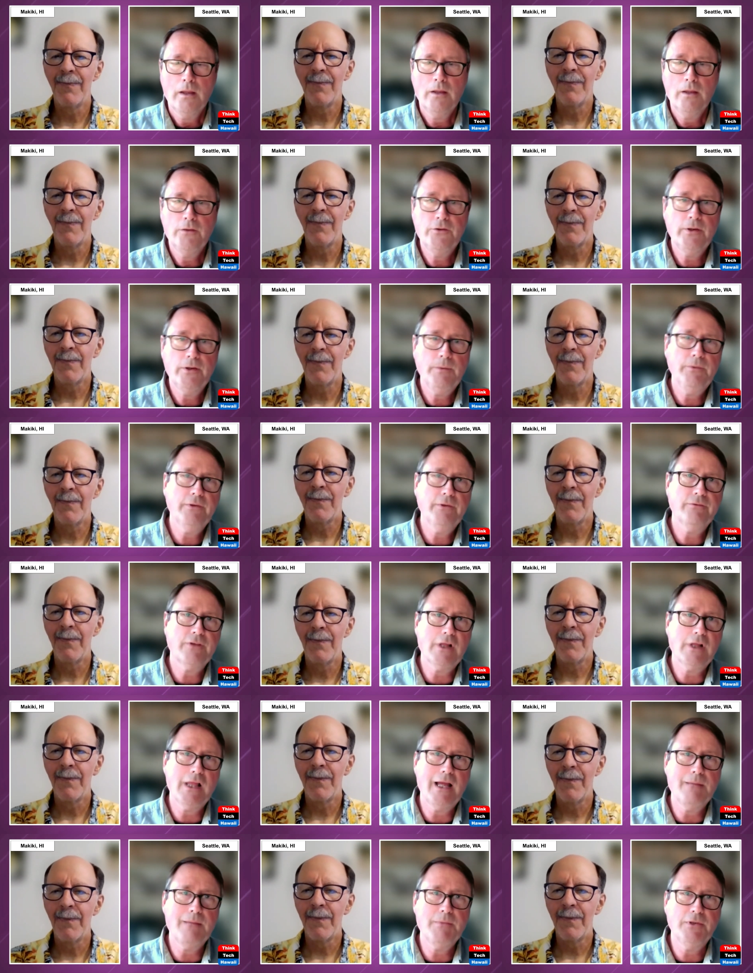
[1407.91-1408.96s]
Speaker 1: In terms of
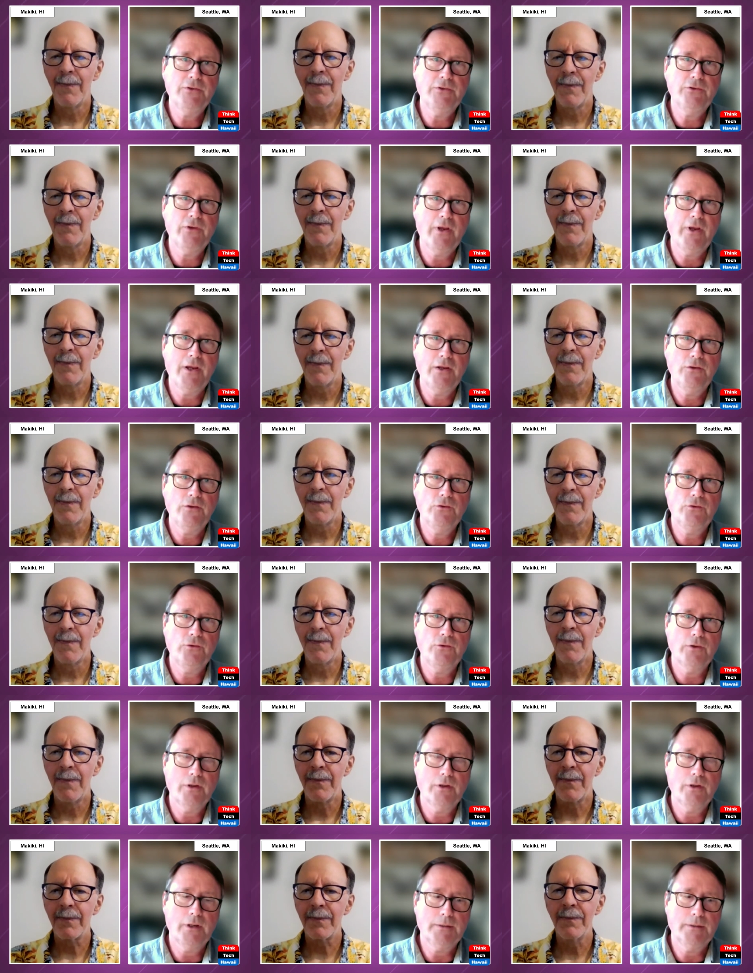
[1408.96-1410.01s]
climate change,
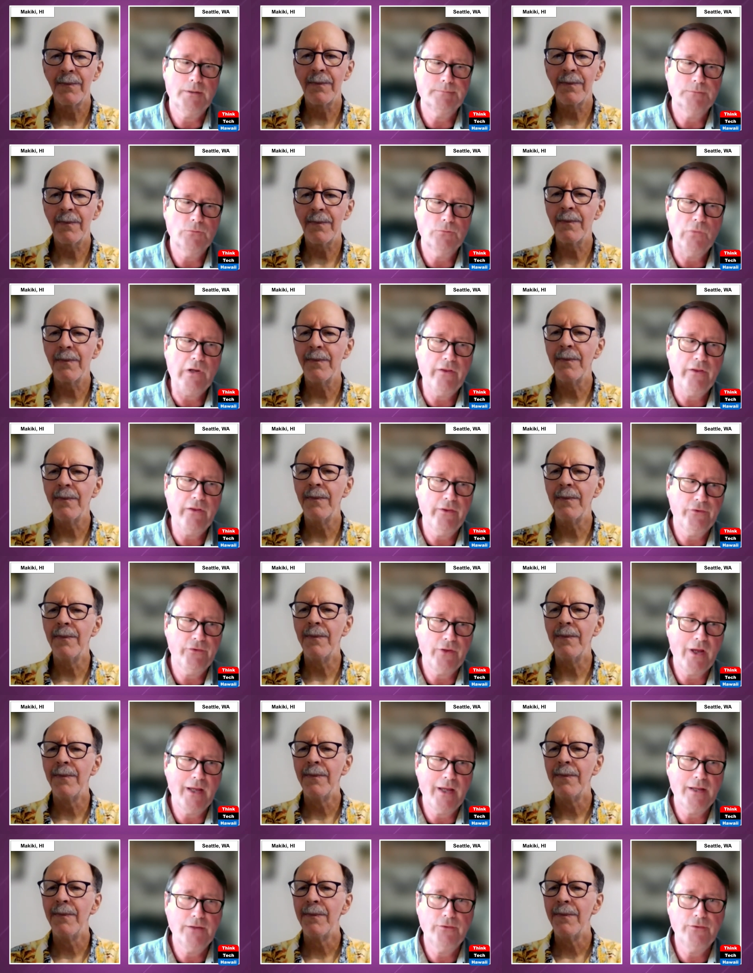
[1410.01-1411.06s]
um, while the
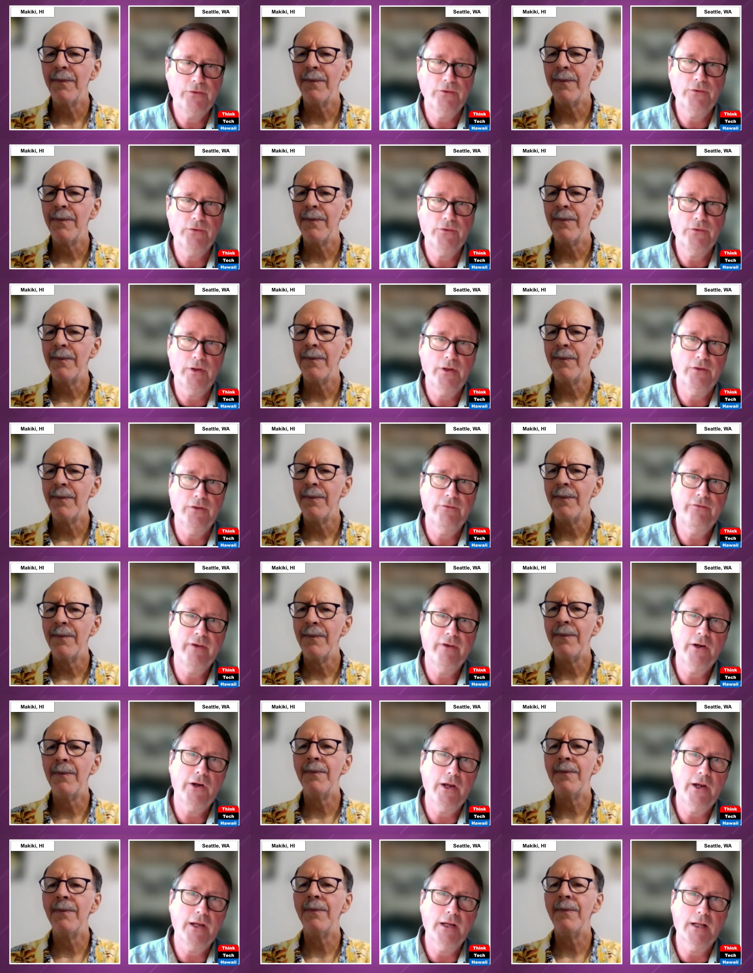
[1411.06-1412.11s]
science is, is
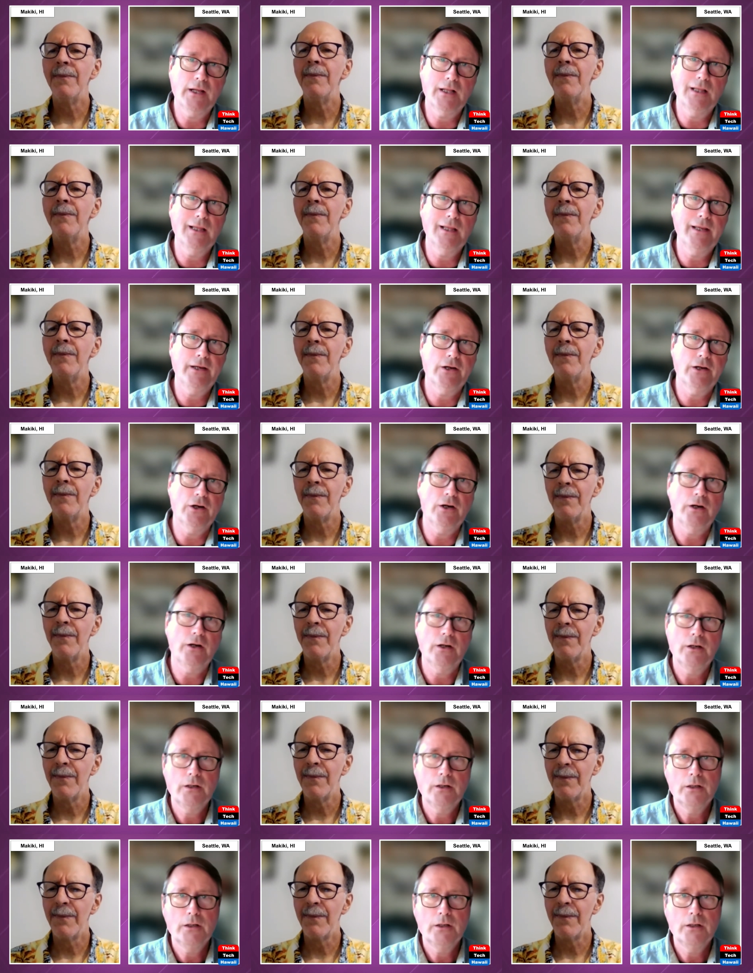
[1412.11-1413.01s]
very clear,